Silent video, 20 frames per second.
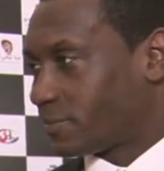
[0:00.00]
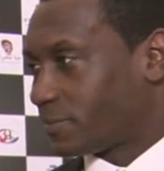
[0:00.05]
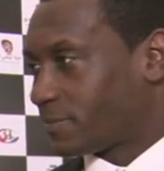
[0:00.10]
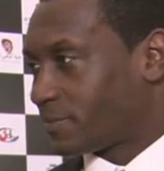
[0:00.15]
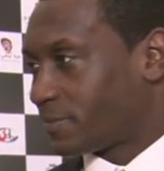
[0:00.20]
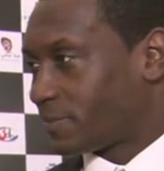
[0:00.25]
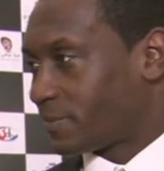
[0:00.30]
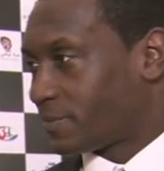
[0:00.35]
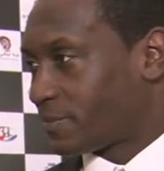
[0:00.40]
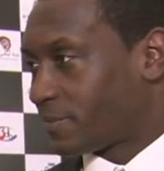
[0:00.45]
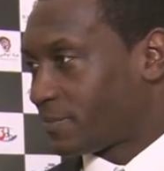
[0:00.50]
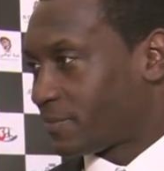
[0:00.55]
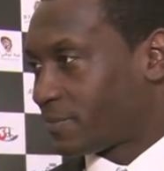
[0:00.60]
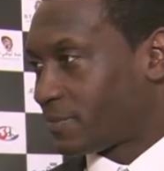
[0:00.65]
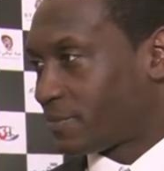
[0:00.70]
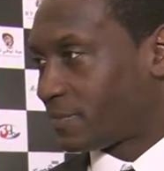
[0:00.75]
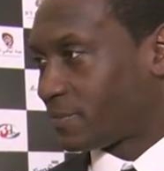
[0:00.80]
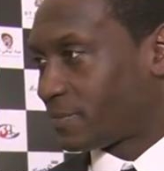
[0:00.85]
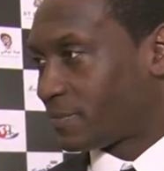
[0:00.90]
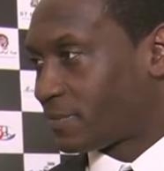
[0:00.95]

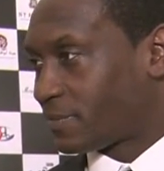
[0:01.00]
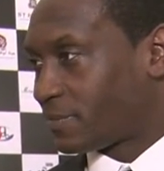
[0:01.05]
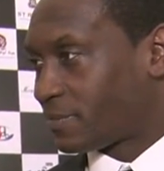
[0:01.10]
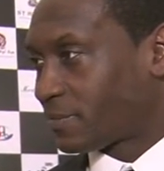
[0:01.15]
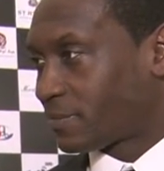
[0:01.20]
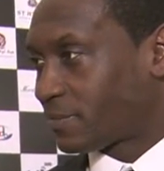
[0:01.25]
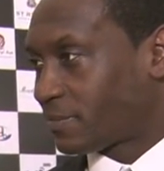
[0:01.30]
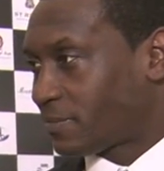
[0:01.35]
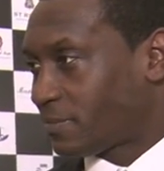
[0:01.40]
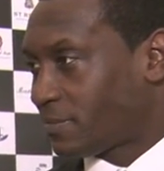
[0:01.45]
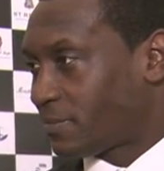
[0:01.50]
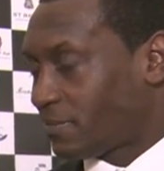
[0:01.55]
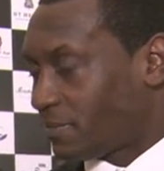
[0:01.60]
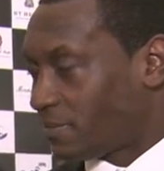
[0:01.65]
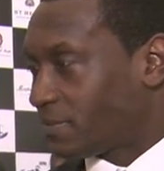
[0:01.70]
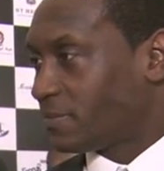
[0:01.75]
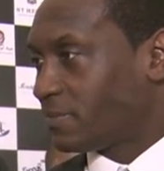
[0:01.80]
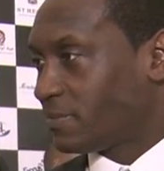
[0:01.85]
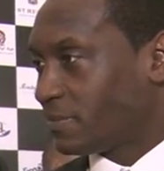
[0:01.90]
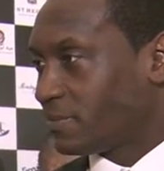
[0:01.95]

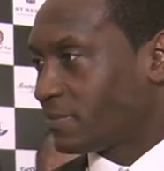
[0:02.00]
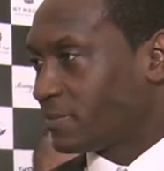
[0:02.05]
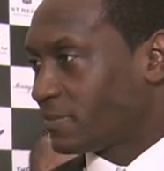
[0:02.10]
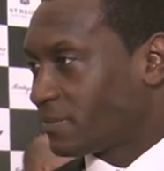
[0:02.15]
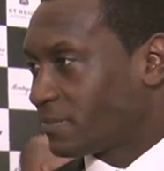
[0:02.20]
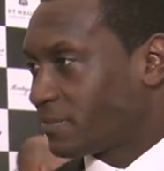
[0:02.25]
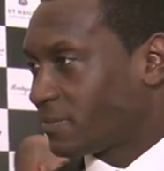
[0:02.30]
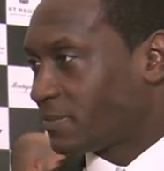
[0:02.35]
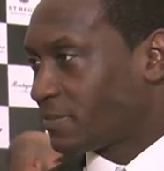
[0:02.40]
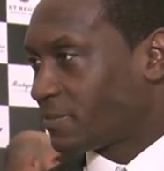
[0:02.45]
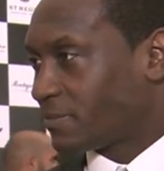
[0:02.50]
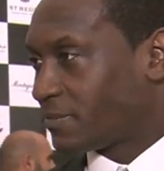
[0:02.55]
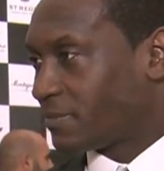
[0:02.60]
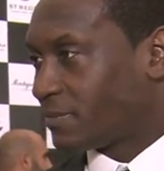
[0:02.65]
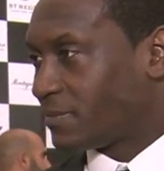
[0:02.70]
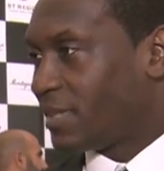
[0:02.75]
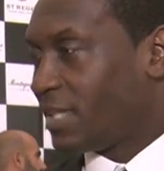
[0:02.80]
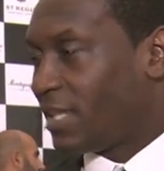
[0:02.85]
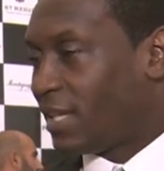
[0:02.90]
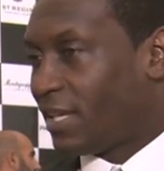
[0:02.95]

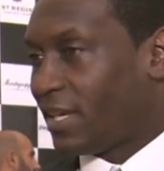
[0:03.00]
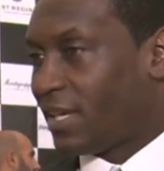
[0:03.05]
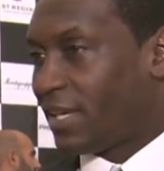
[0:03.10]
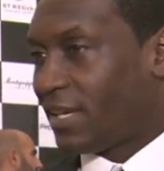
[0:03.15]
(not speaking)